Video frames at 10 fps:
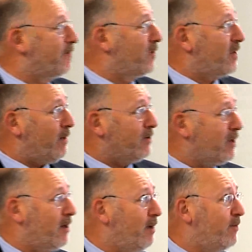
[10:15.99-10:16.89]
So that was the
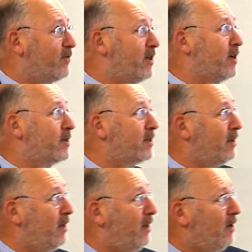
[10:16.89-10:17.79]
Club of Six,
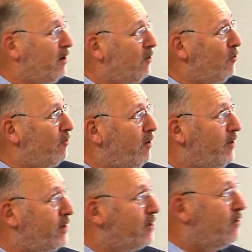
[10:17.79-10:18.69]
all rolled
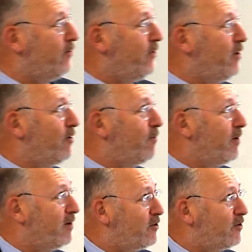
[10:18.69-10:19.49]
into the European.